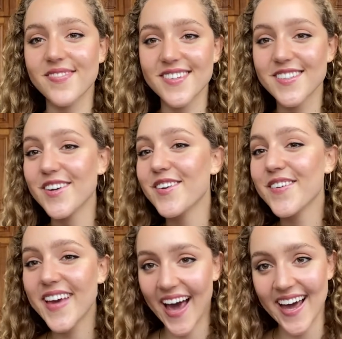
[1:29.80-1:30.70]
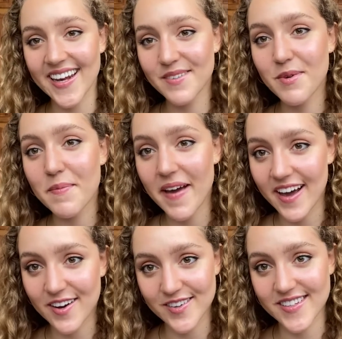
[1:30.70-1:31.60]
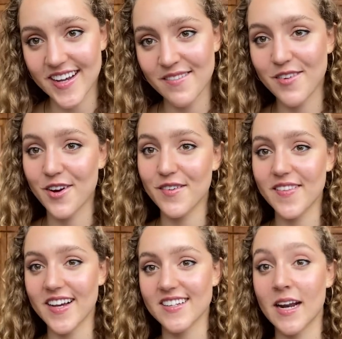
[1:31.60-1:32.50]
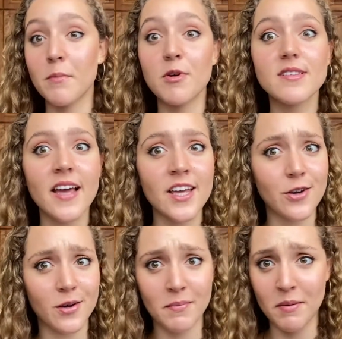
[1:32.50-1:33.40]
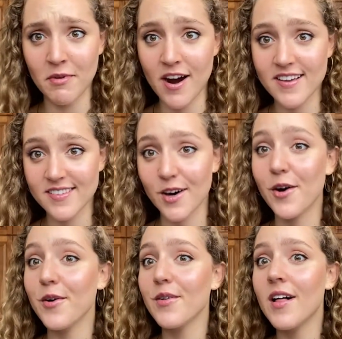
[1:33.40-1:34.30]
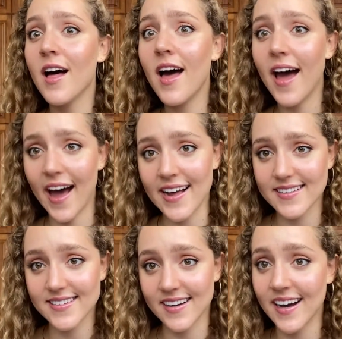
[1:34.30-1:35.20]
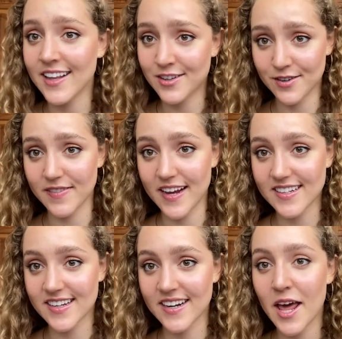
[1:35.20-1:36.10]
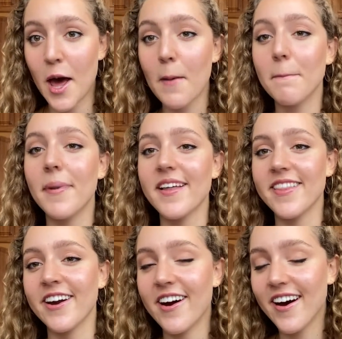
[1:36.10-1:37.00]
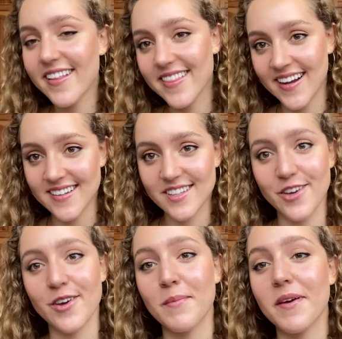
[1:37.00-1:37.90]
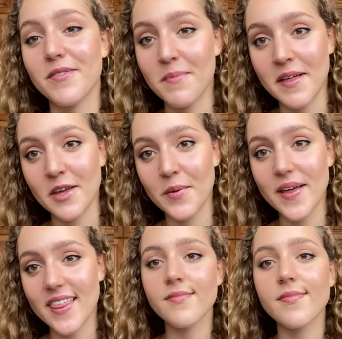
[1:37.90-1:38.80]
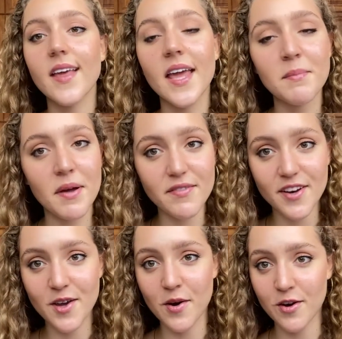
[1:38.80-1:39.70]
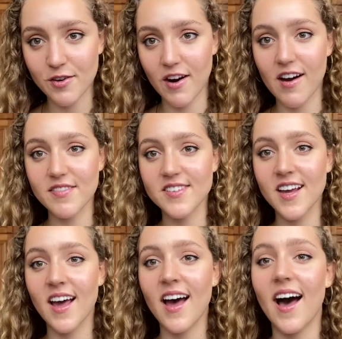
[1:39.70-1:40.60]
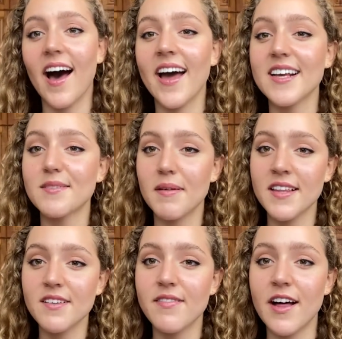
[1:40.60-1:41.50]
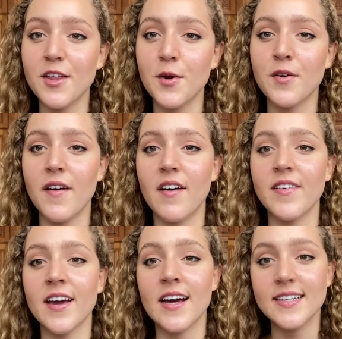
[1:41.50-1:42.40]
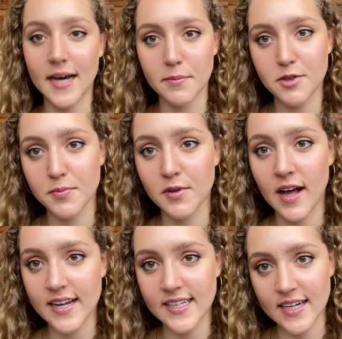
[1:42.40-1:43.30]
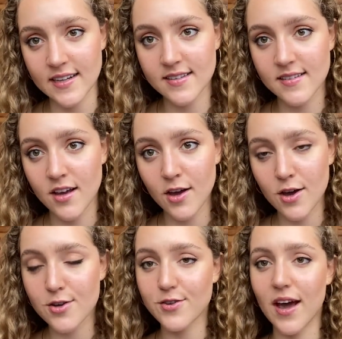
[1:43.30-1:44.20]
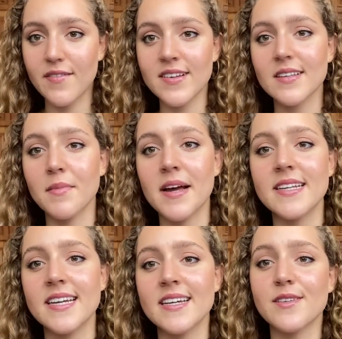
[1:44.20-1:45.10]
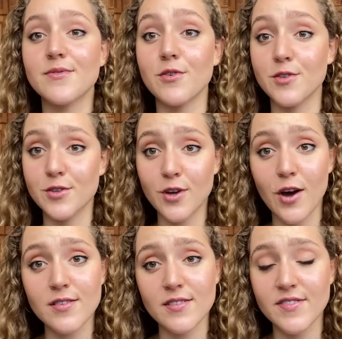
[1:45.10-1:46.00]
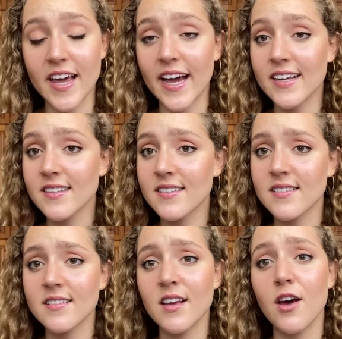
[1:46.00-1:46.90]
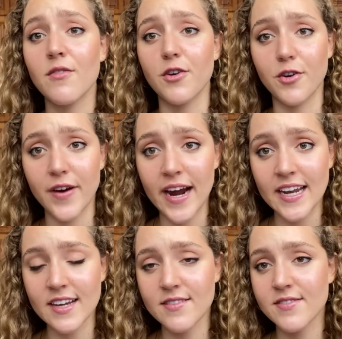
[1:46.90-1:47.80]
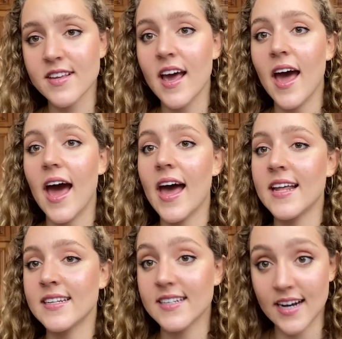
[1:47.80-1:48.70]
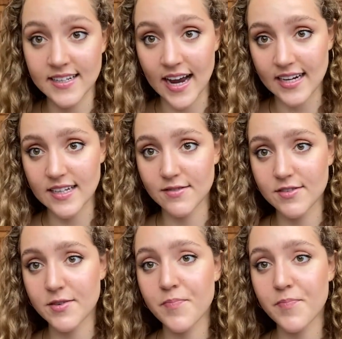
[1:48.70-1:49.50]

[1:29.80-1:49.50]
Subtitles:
So you can prepare content for your reflection. I'm not saying you can memorize the whole answer and the reflection, but there are things that you can be familiar with. In my video on craft, I explain the value of having adaptable ideas. So having some ideas for discursive texts, for creatives and didactives.